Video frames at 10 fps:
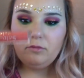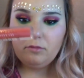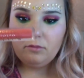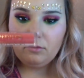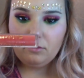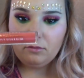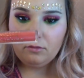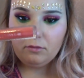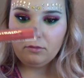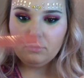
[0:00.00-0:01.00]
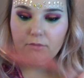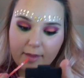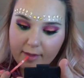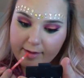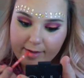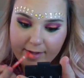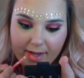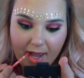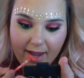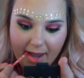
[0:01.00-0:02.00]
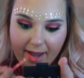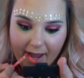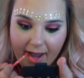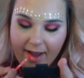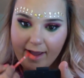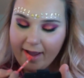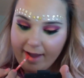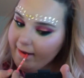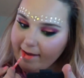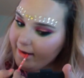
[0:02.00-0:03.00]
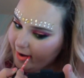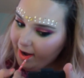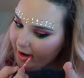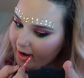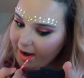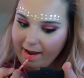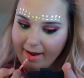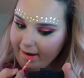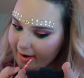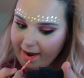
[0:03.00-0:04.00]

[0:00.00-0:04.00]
And then I'm taking this Coral Neon Liquid Lipstick by Makeup